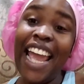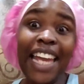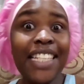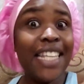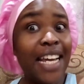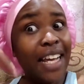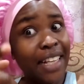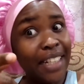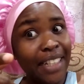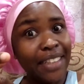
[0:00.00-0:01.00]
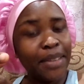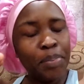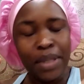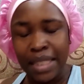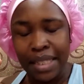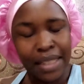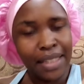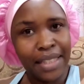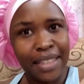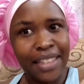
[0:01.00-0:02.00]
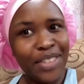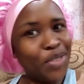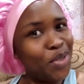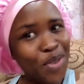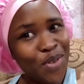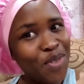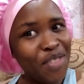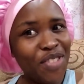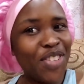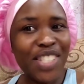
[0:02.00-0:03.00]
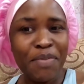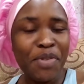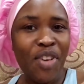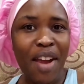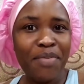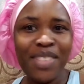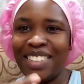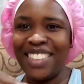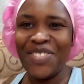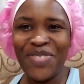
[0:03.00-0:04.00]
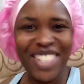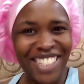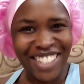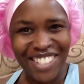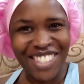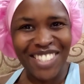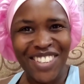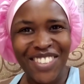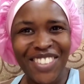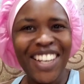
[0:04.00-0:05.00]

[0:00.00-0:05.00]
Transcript: And yeah, guys, please, to those who have not subscribed, please do so.